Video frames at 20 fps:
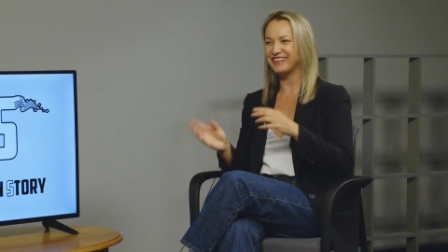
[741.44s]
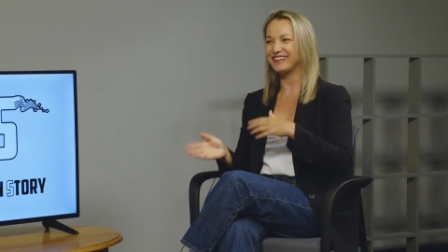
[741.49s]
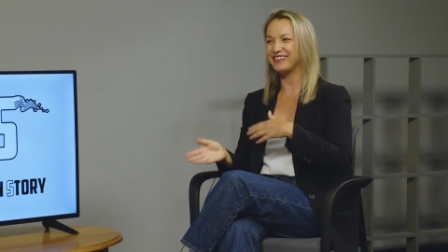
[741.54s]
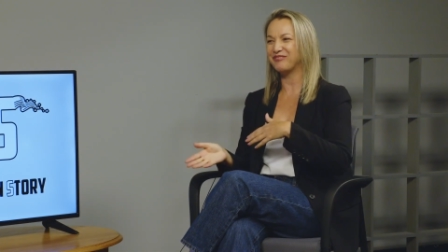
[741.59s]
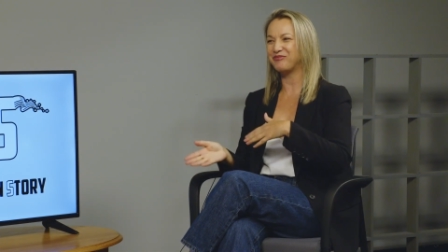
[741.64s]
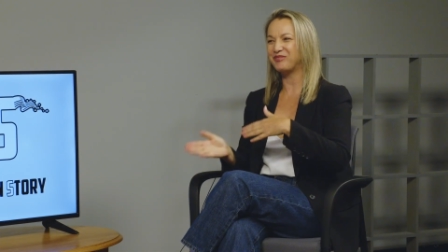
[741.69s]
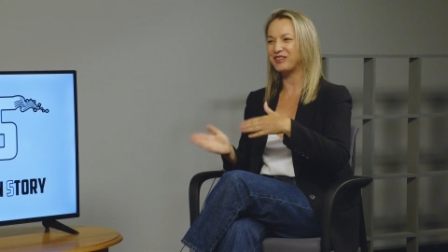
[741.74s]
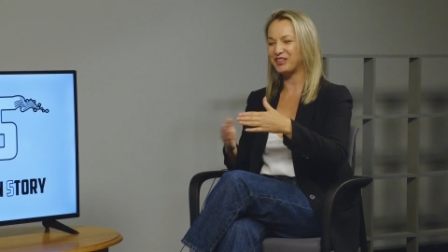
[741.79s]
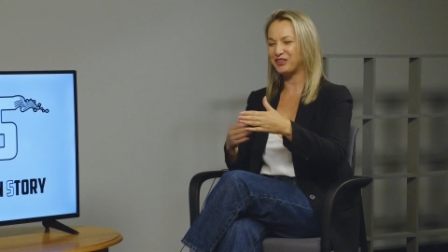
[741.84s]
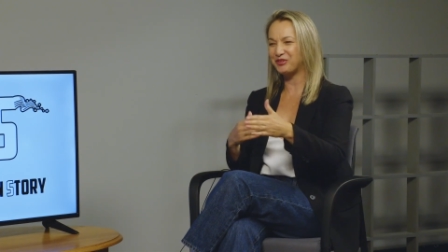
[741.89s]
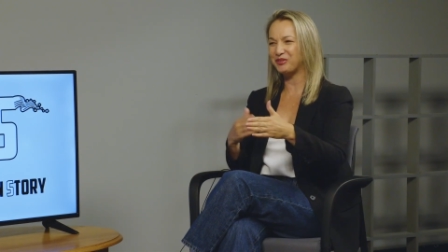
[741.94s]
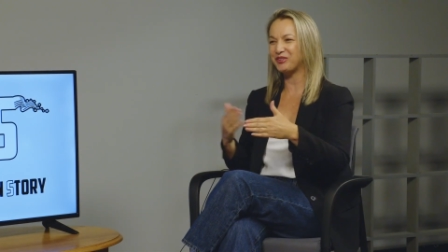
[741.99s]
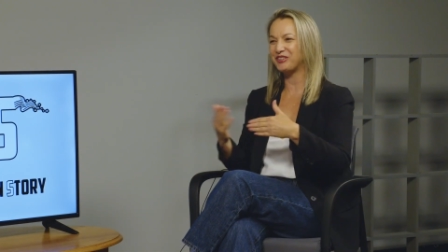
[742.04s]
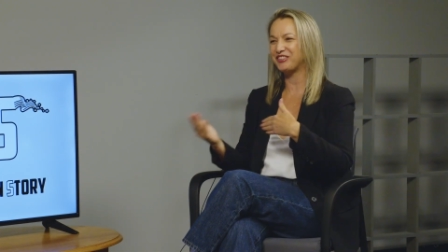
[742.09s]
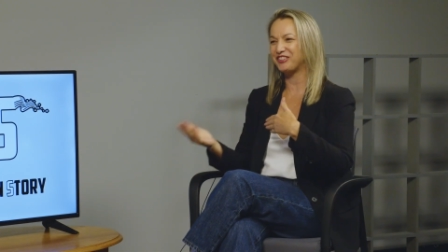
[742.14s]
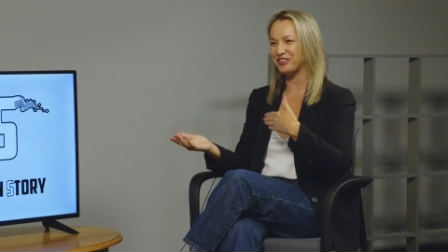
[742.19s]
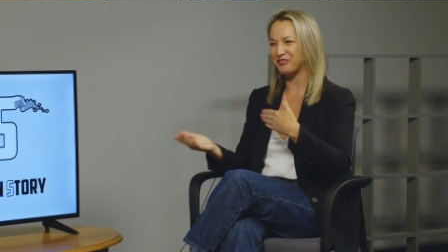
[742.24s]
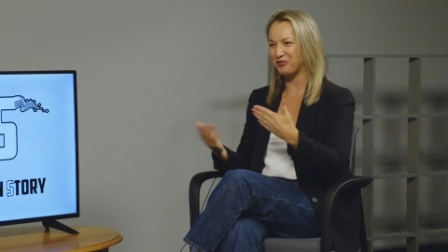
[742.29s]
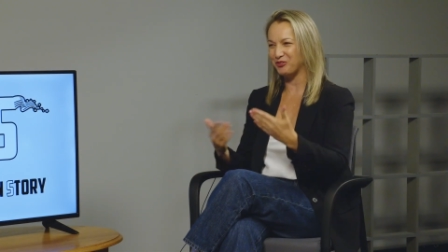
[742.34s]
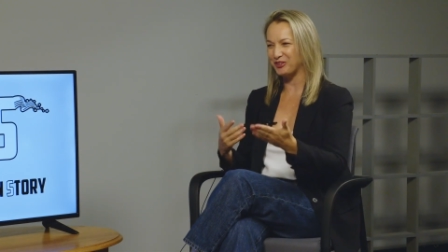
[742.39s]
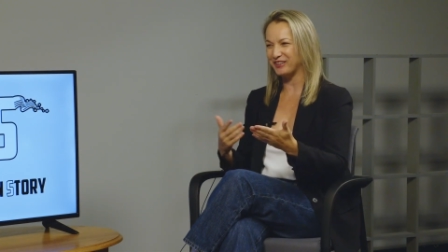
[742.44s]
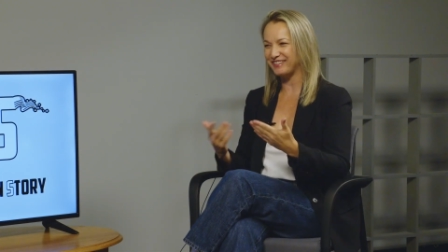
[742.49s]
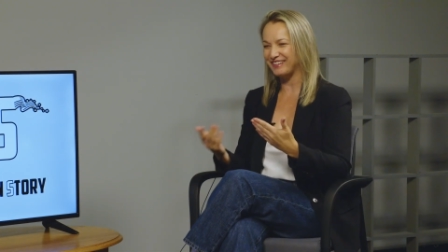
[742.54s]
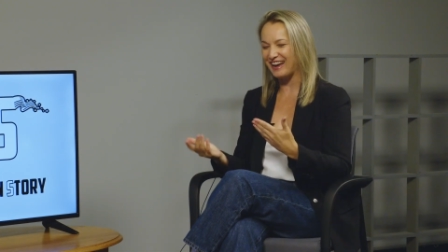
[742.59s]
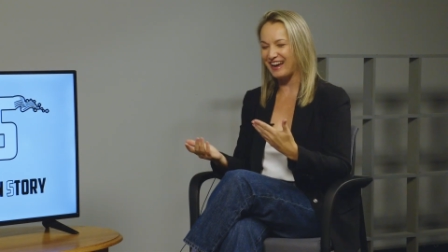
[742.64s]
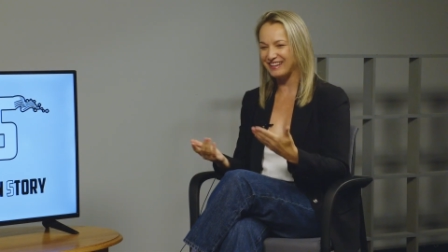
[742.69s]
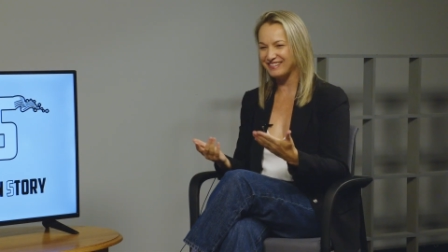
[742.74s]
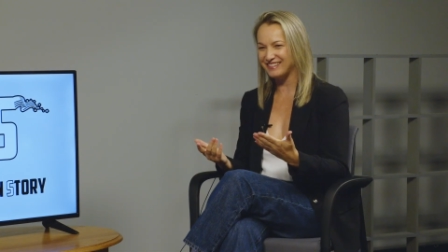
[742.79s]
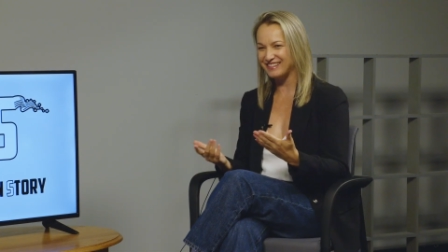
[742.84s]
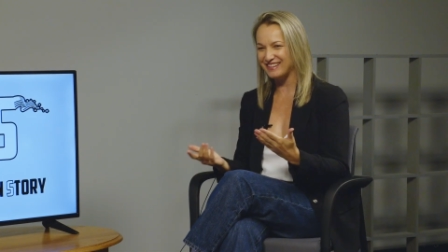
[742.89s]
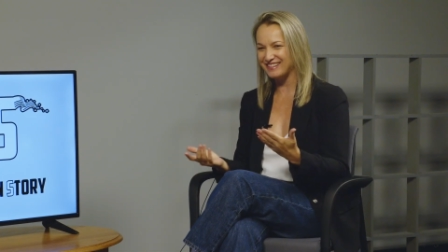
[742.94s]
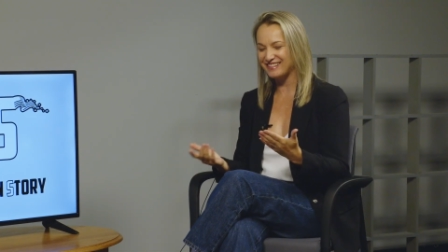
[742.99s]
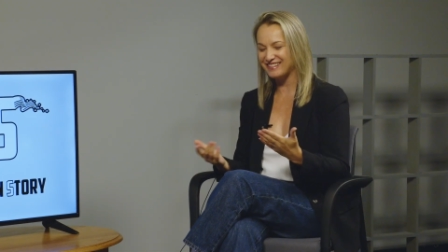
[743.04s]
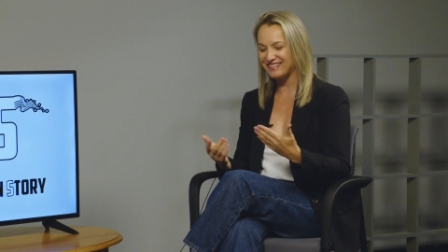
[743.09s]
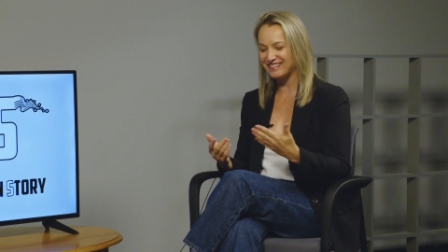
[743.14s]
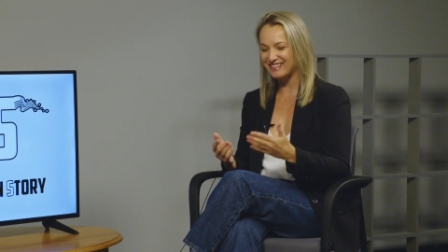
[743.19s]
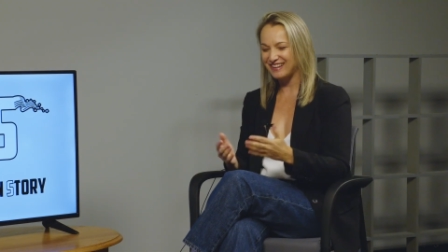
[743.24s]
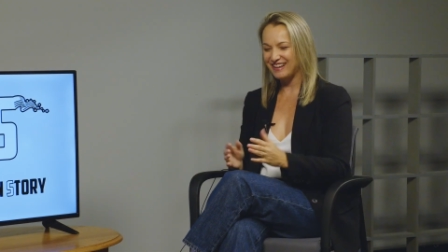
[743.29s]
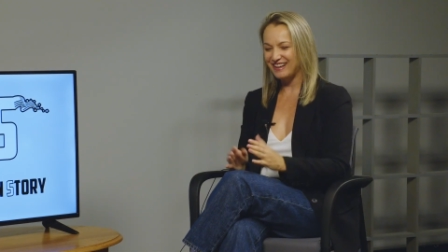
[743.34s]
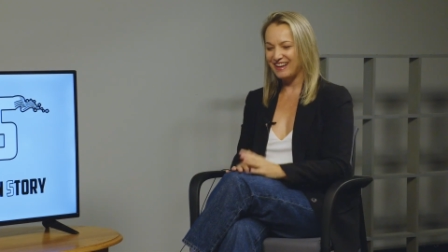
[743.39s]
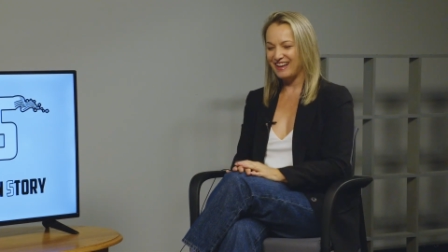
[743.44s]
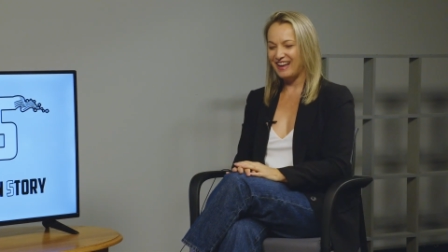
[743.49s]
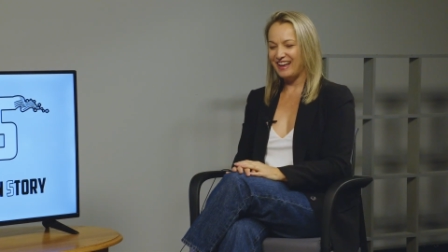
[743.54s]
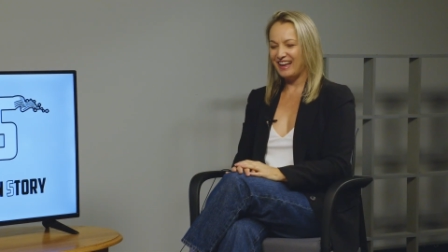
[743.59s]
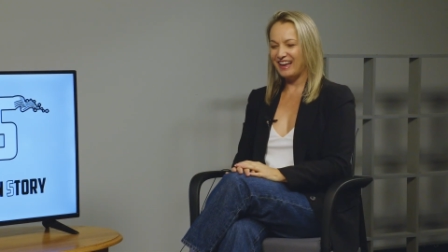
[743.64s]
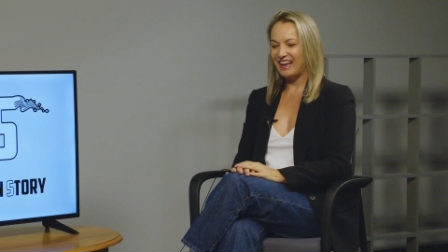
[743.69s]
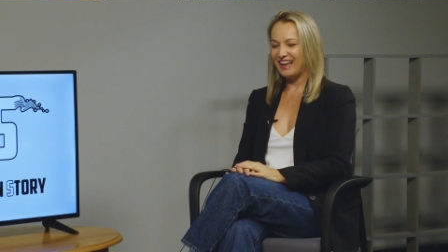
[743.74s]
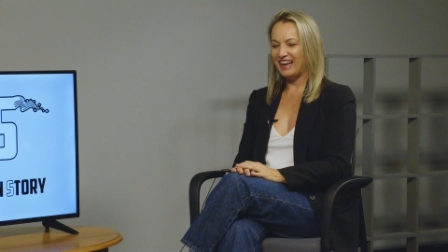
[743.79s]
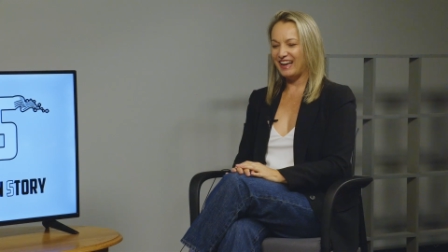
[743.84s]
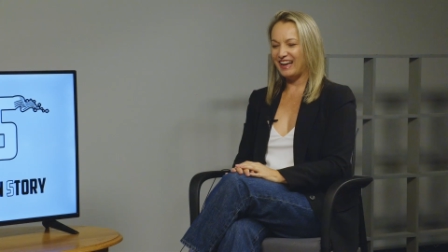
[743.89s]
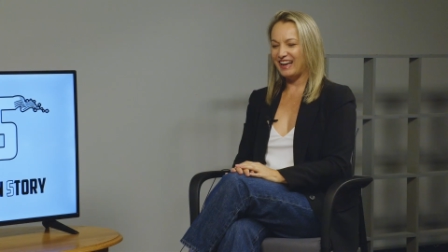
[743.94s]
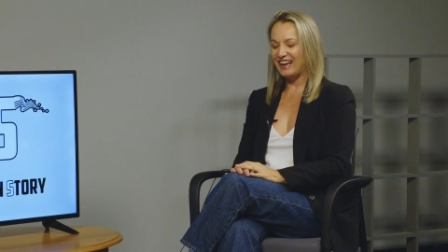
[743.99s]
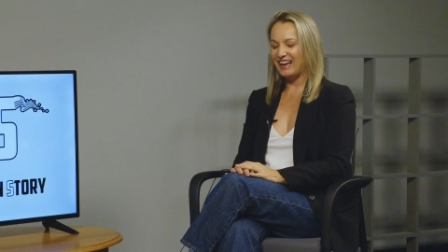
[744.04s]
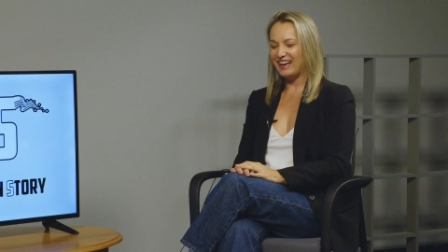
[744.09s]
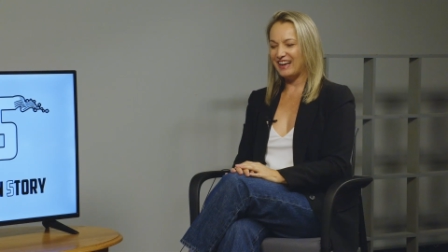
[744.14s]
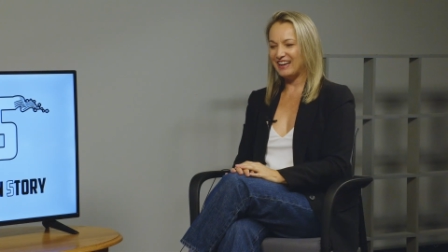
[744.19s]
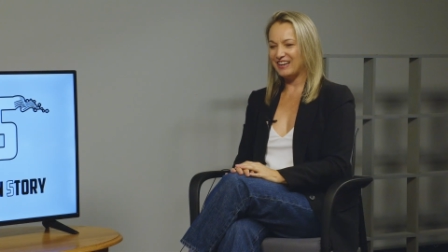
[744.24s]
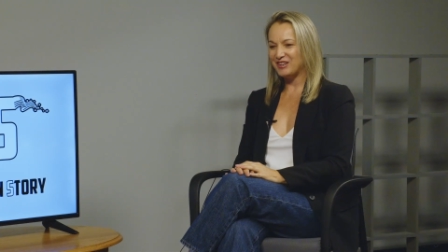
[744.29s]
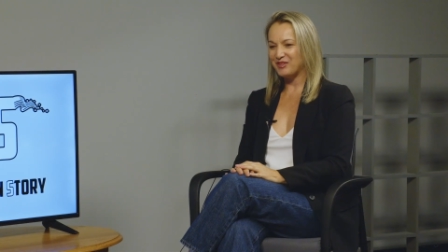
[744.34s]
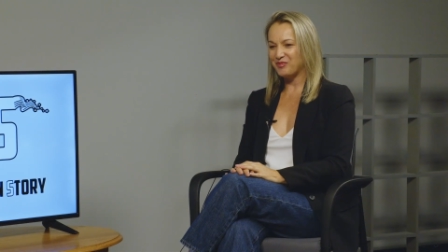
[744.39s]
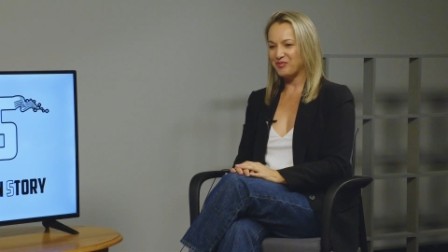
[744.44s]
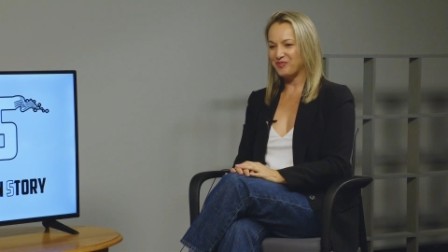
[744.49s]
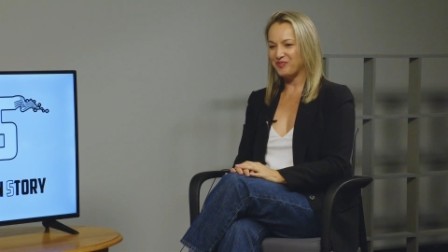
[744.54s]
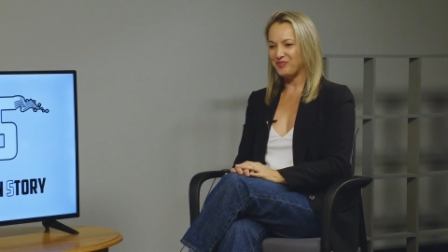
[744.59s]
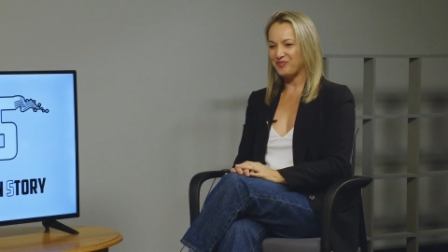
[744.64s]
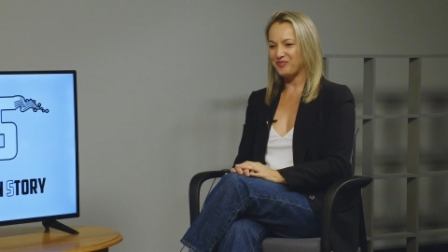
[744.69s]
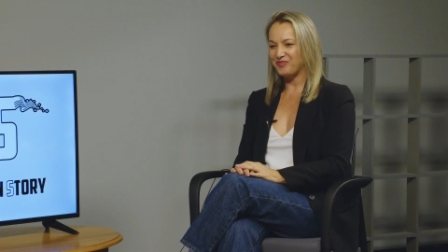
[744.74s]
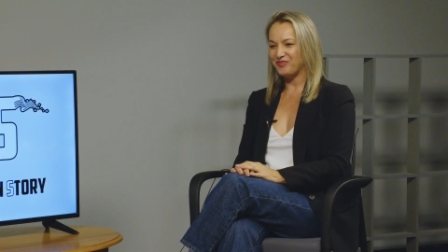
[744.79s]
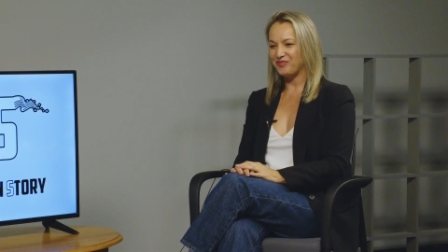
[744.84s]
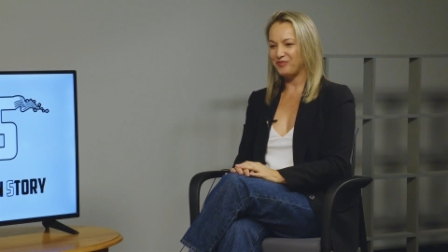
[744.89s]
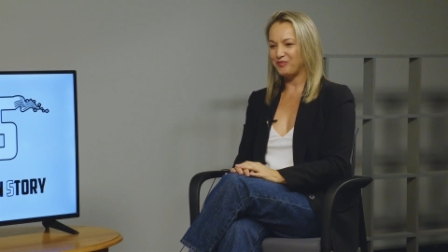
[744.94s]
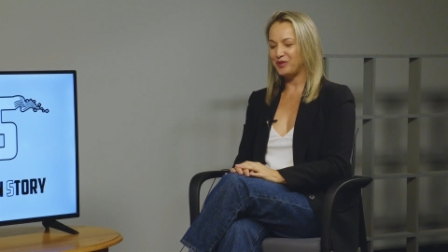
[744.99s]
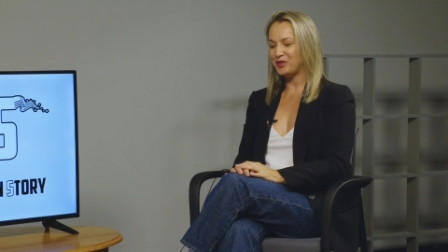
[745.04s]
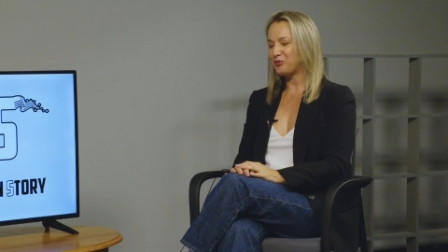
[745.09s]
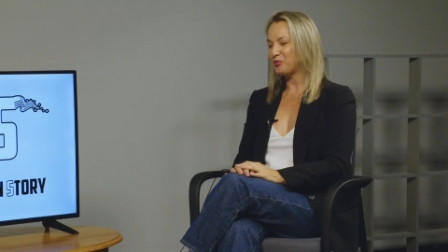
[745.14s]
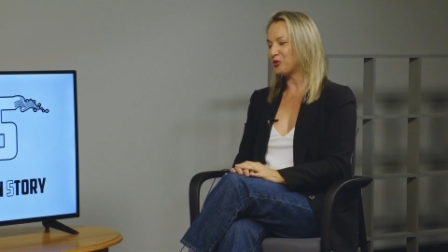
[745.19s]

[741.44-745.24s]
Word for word: but with different accents. But